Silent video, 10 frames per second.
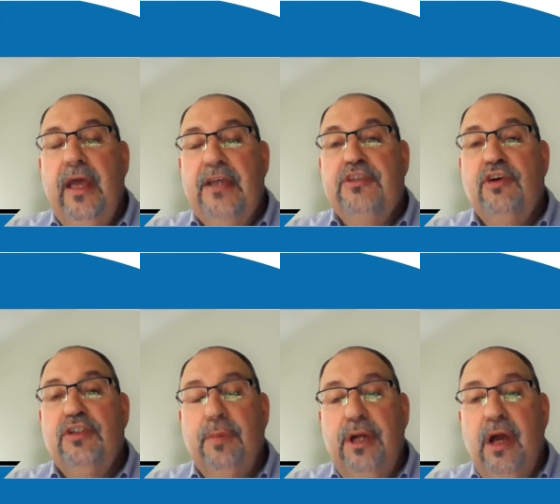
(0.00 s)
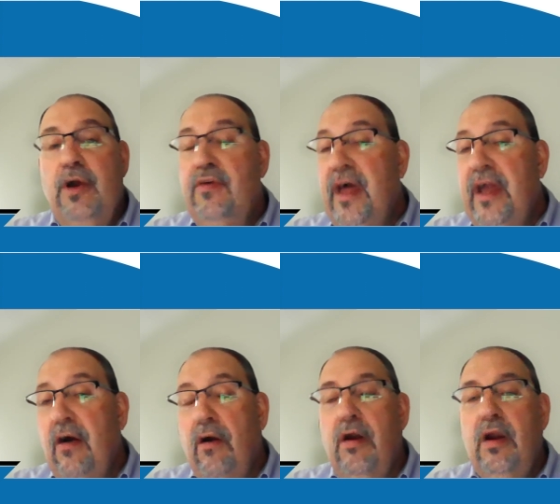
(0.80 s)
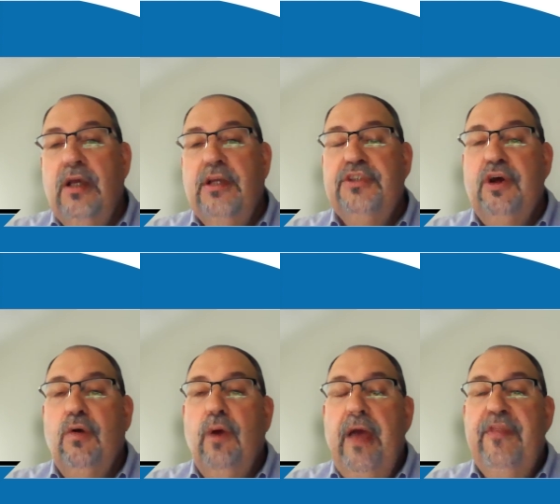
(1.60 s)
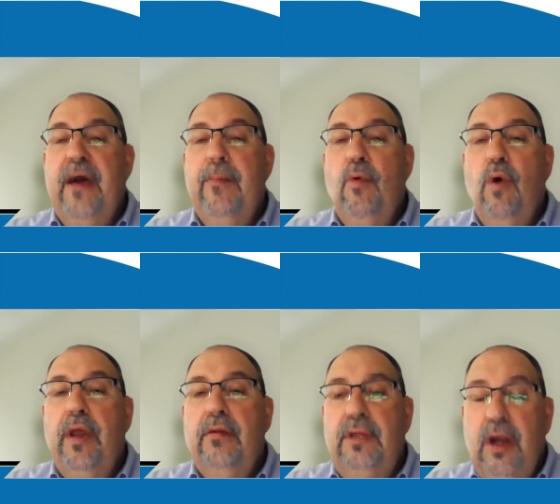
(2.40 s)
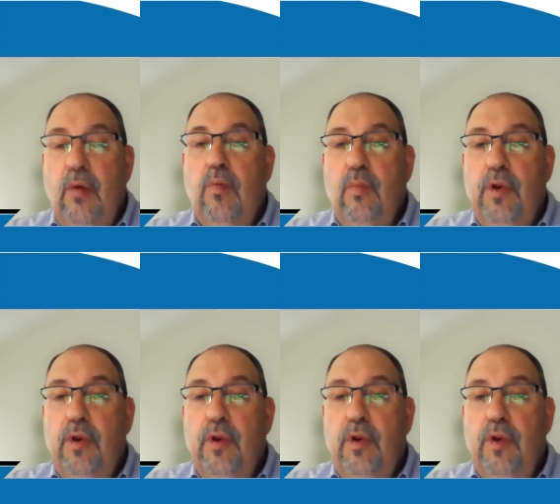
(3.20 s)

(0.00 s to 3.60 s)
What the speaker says: It starts to become who they are. So at that point, you're